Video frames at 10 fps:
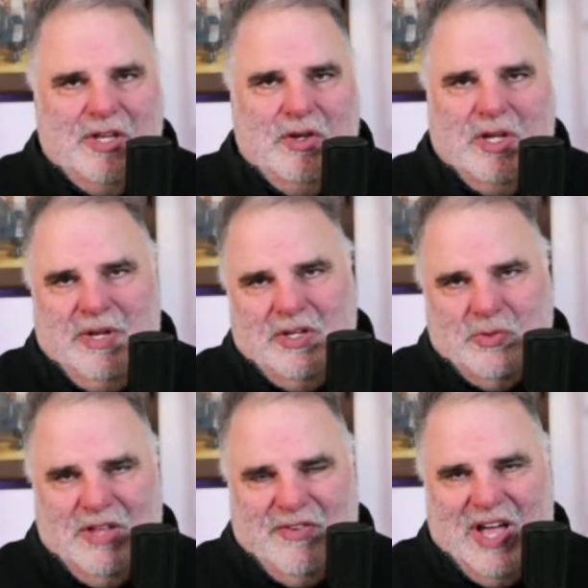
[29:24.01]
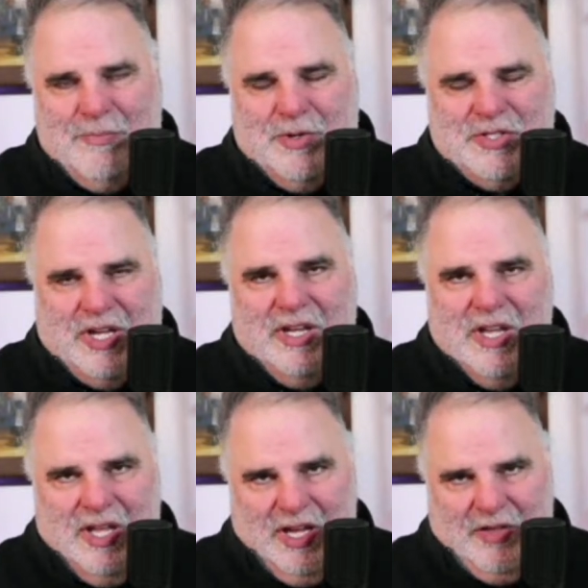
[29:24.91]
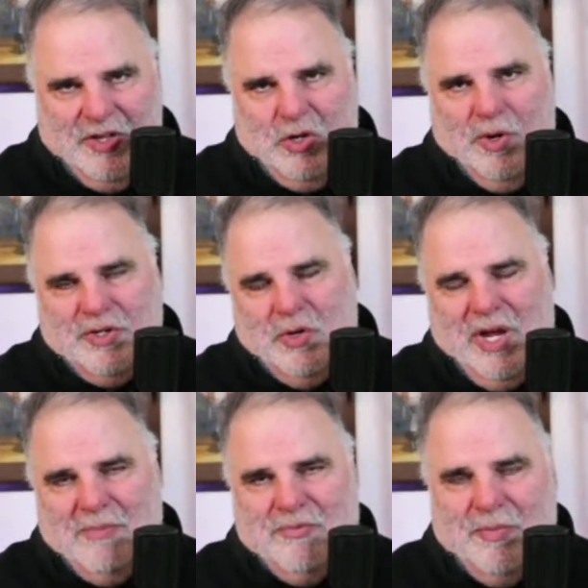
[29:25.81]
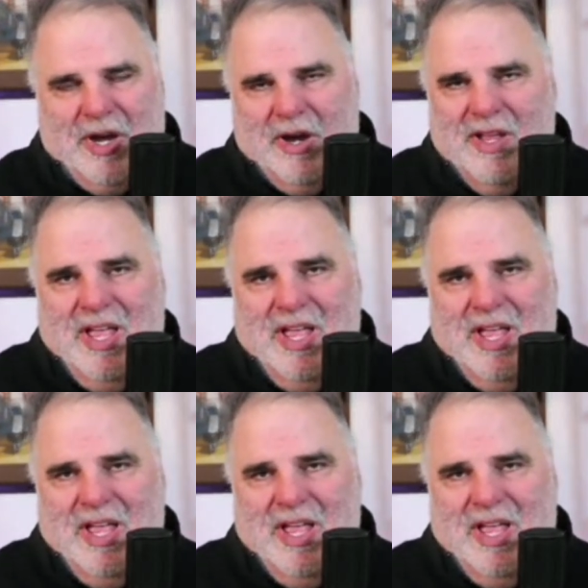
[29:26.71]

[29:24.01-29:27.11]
you could be at 25%, and then you worked your way up from there.